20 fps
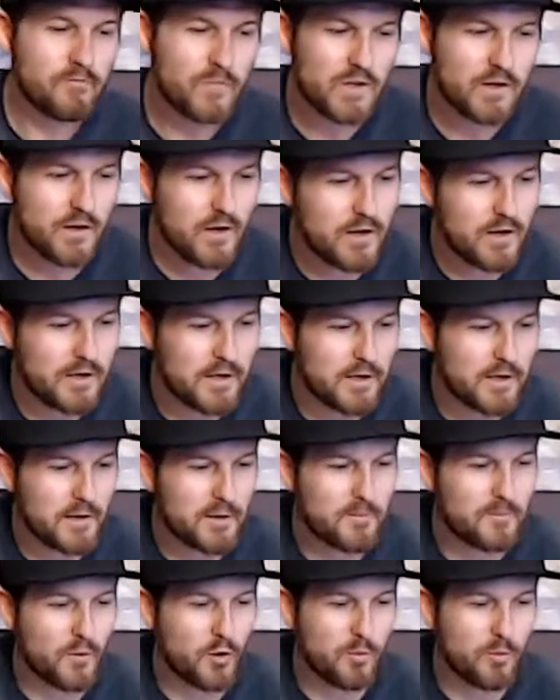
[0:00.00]

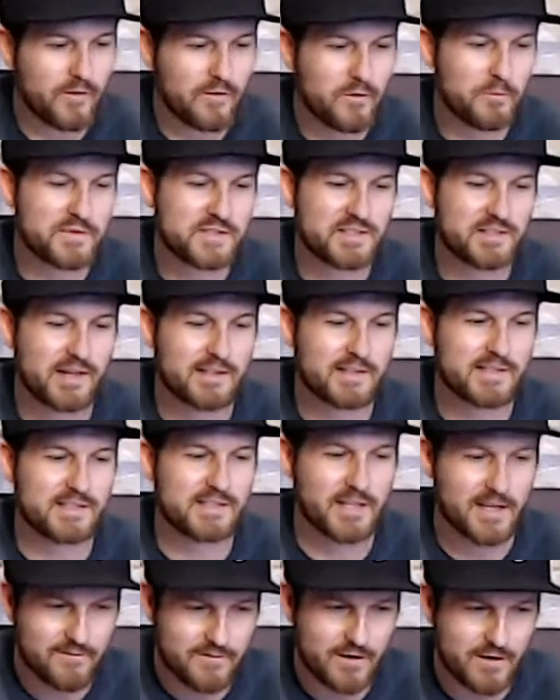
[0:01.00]
Hope everyone's staying
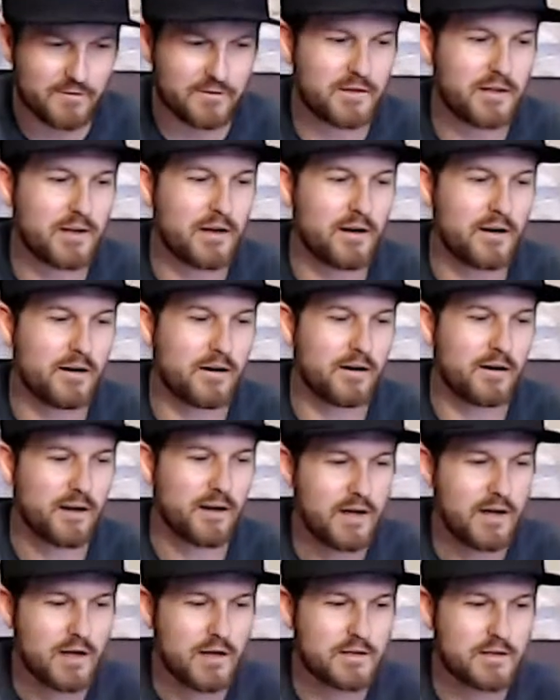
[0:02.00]
safe out there.
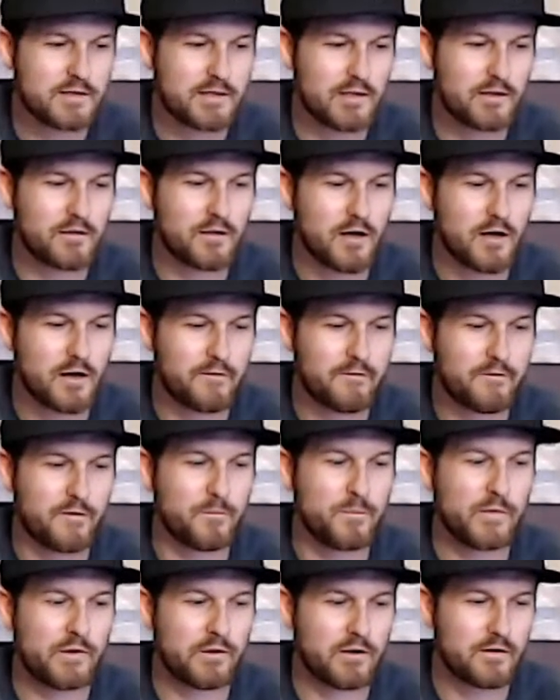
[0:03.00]
See a lot of
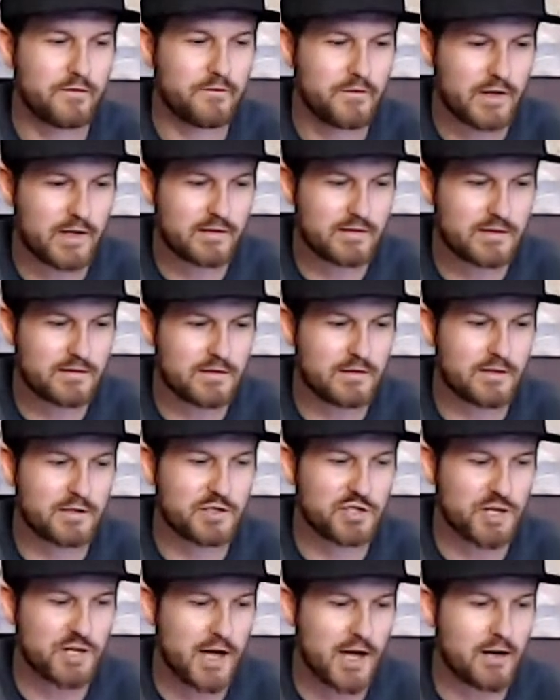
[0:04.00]
familiar faces in the
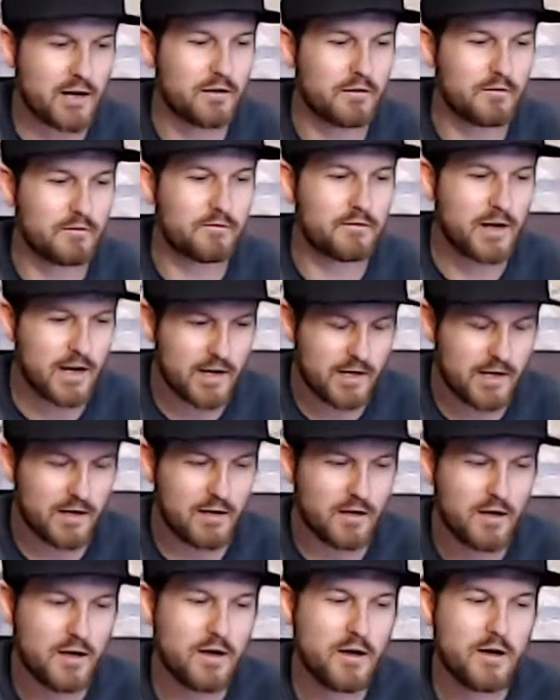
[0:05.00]
chat
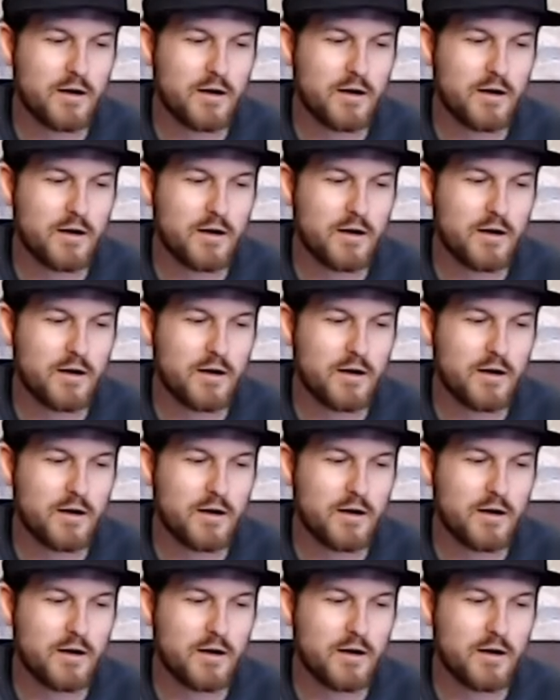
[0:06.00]
already.